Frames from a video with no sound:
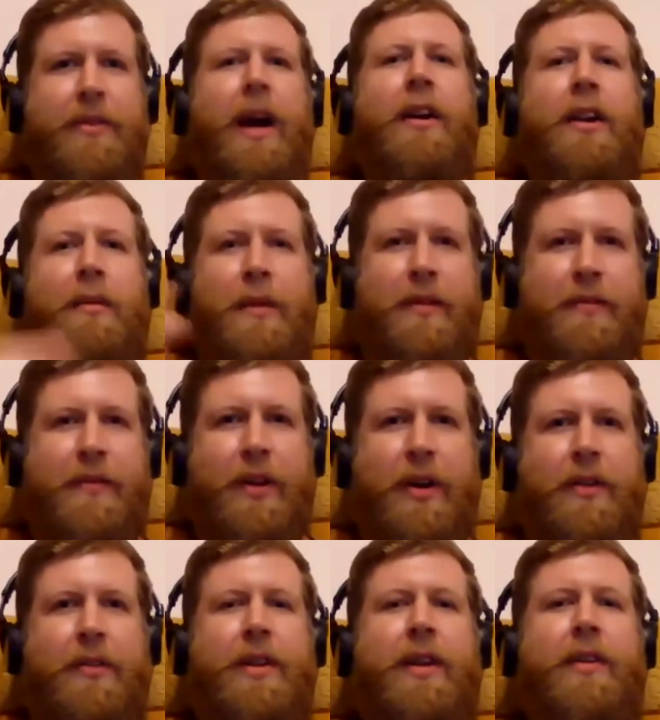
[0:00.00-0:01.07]
the arguments for
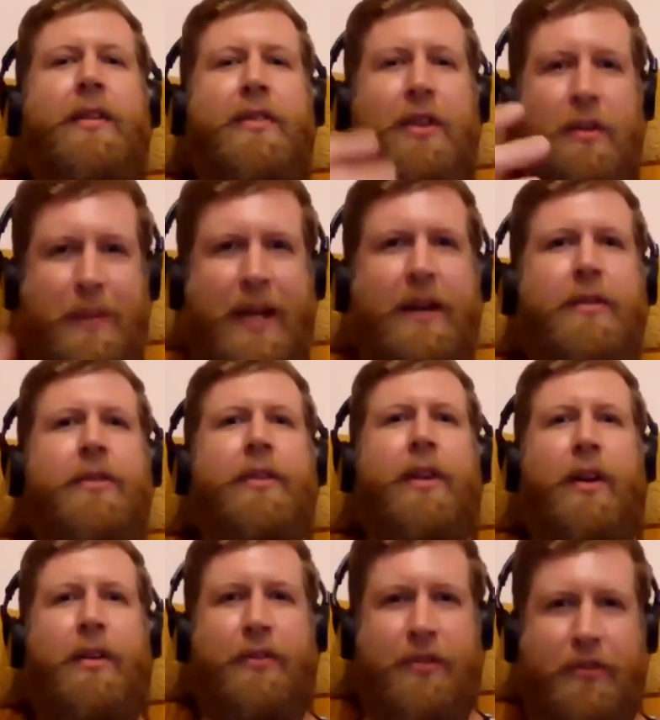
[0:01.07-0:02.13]
those theories that appeal to
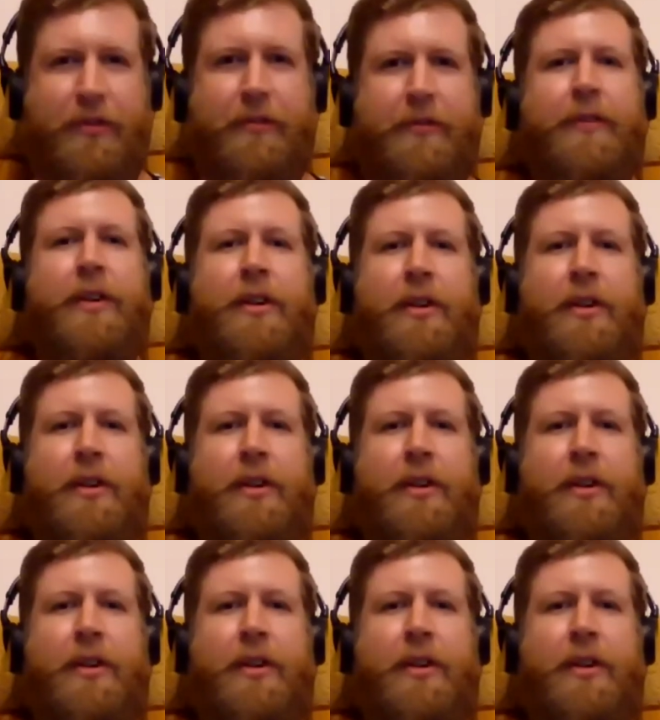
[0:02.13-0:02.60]
those sorts of